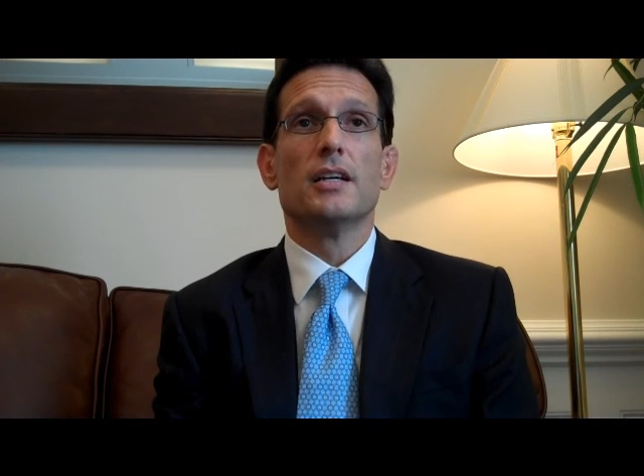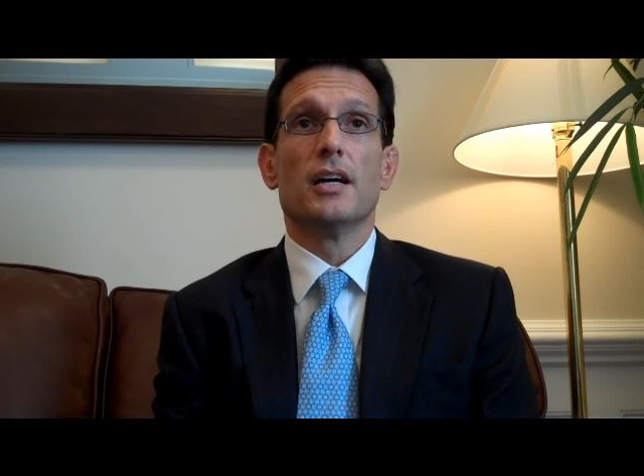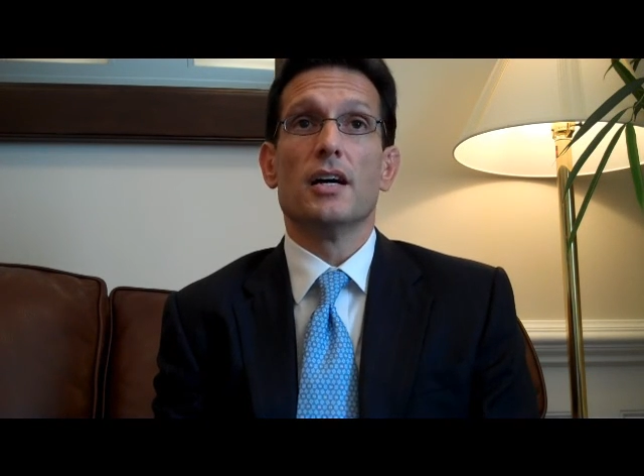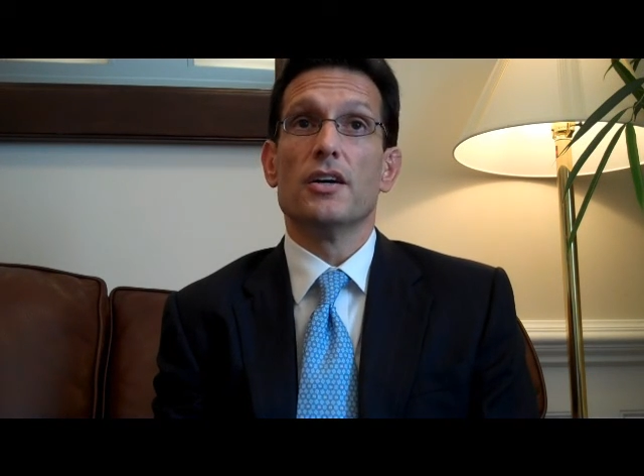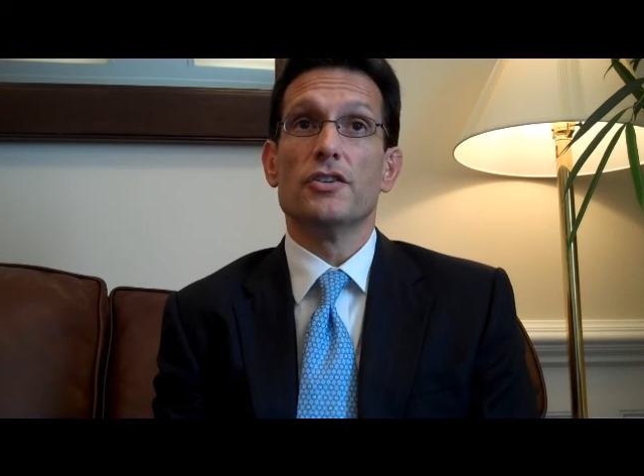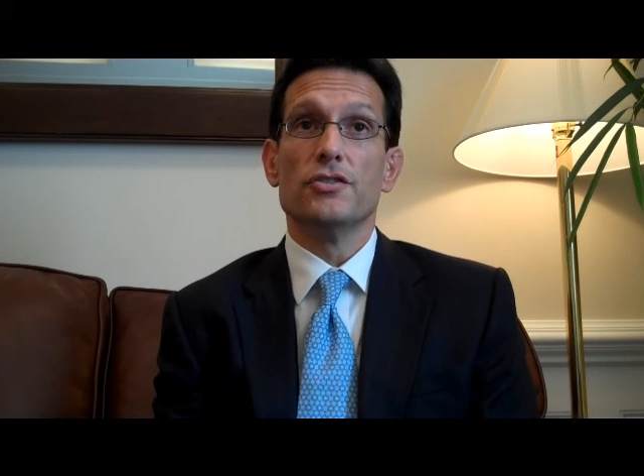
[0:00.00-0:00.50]
Uh,
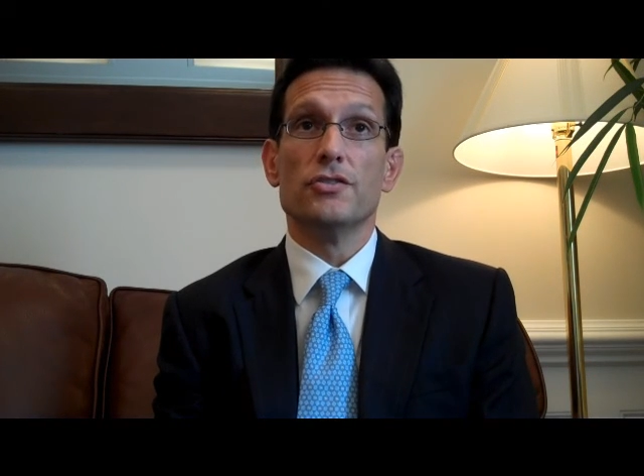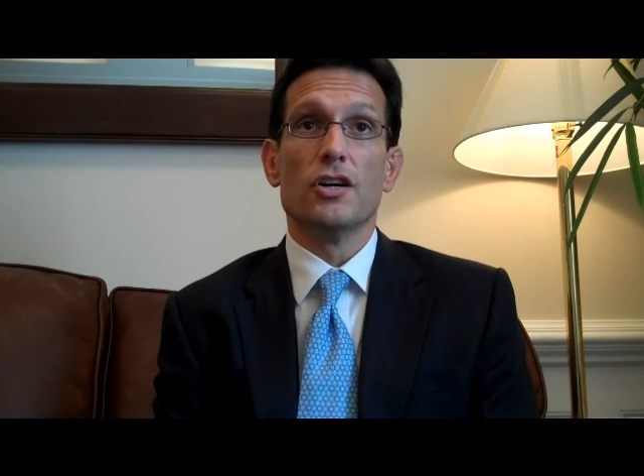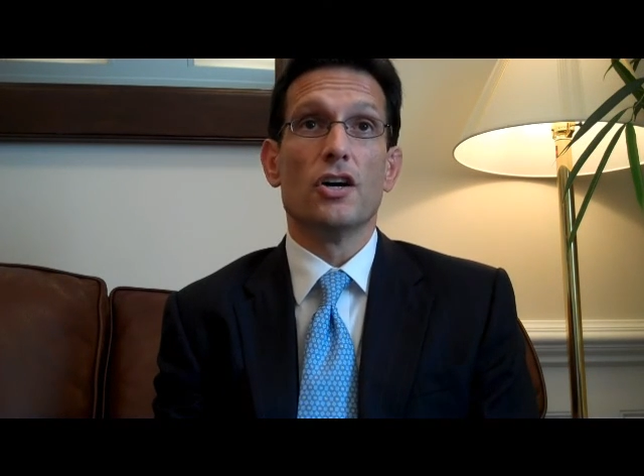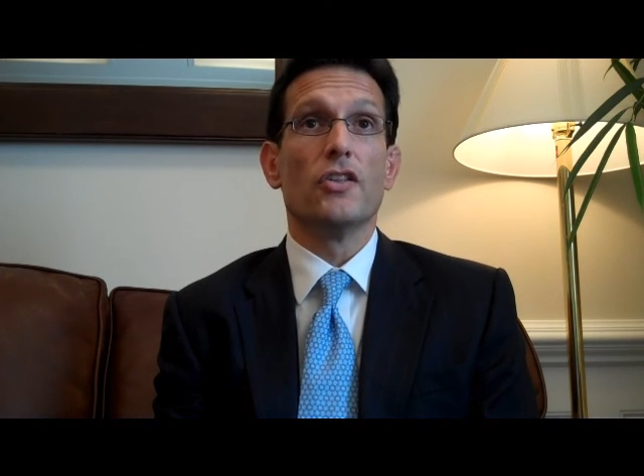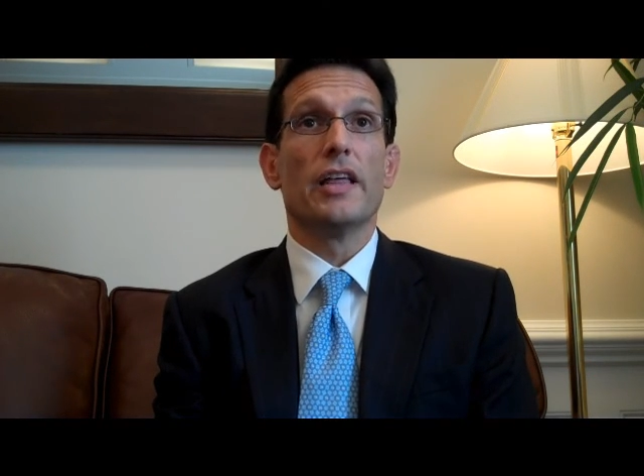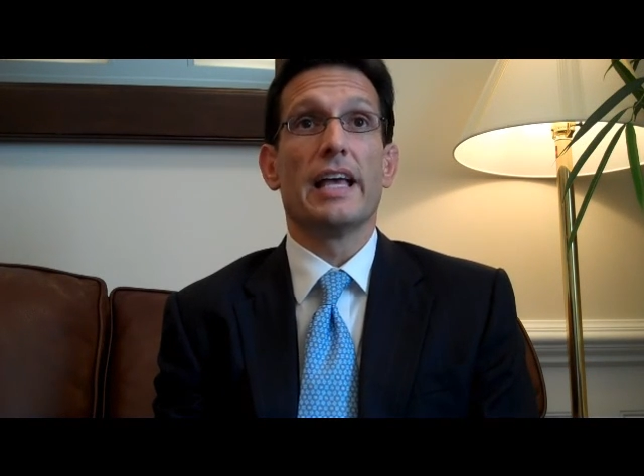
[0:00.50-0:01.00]
you
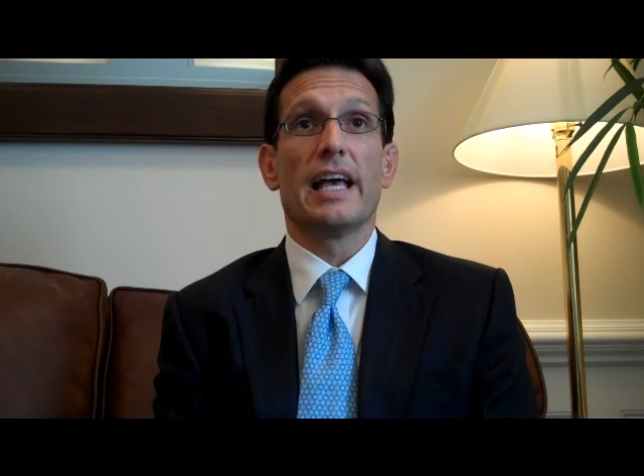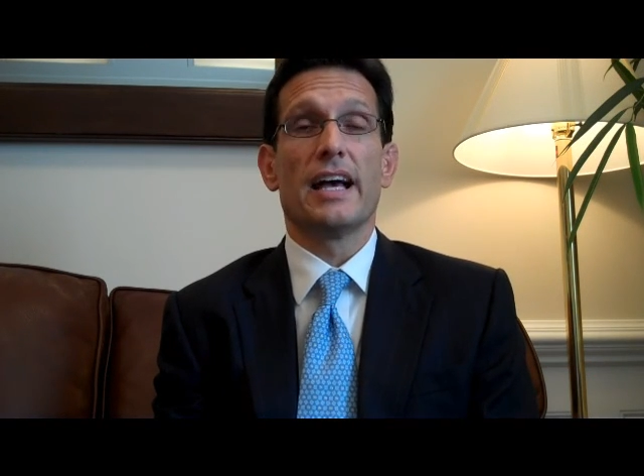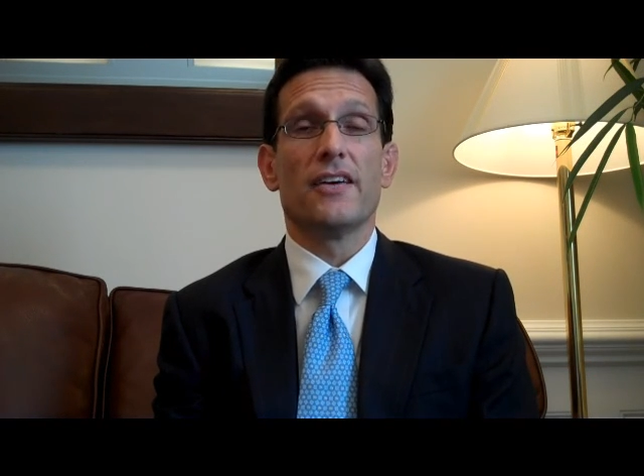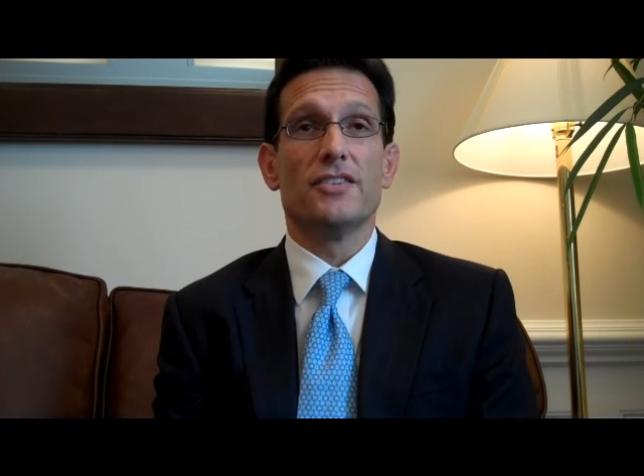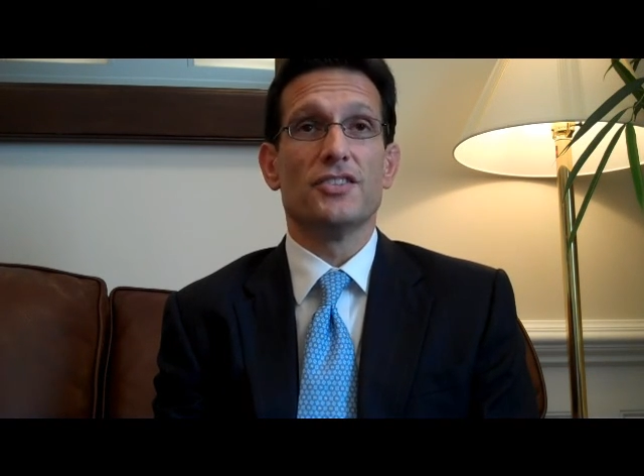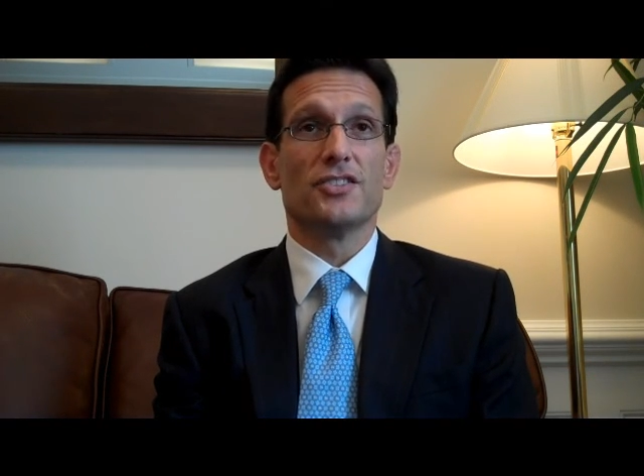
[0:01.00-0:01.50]
know, they
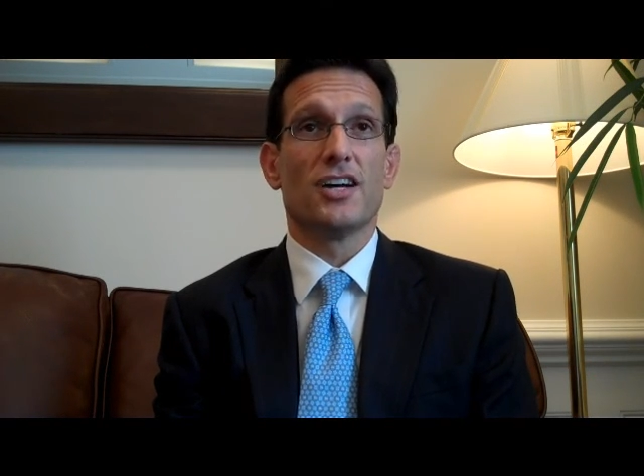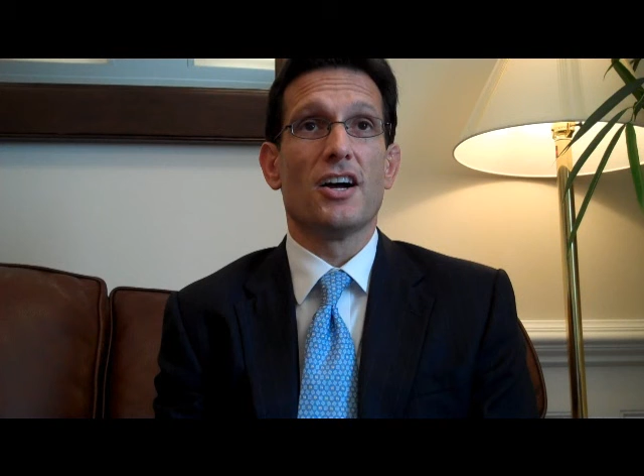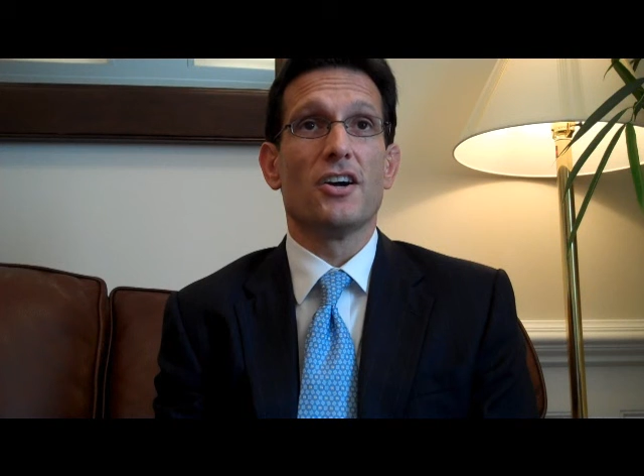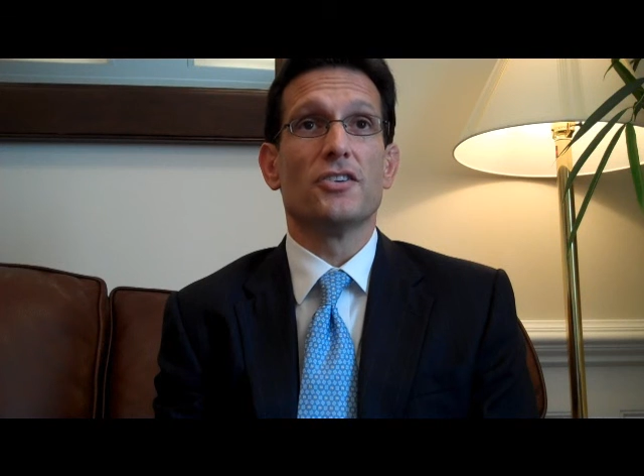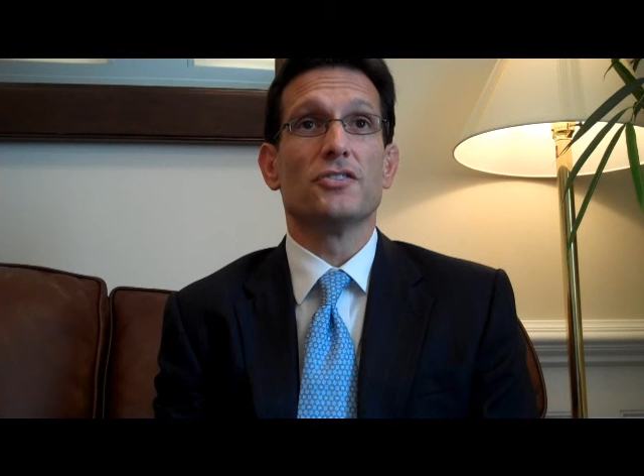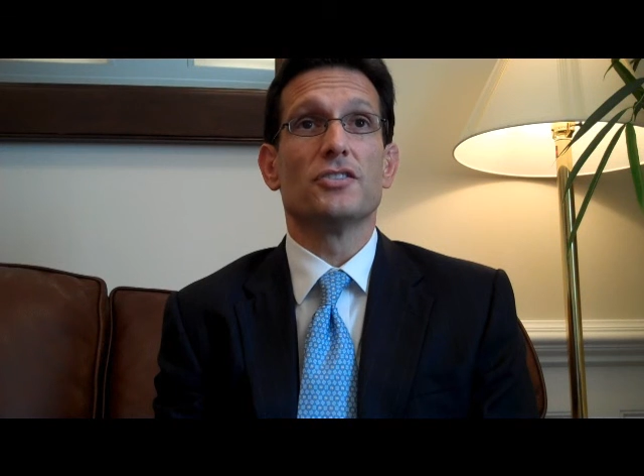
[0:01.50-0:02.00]
have
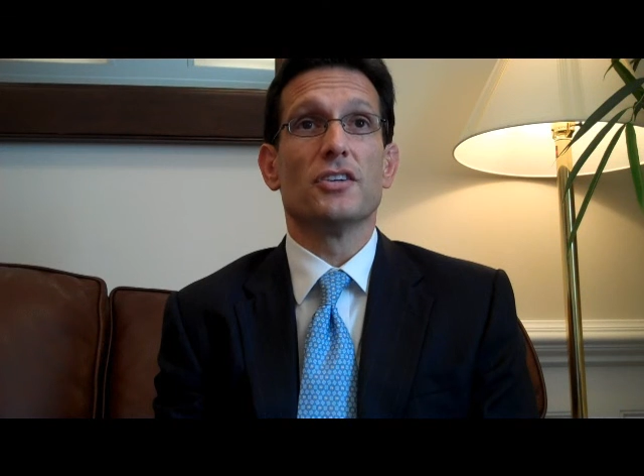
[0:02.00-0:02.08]
desires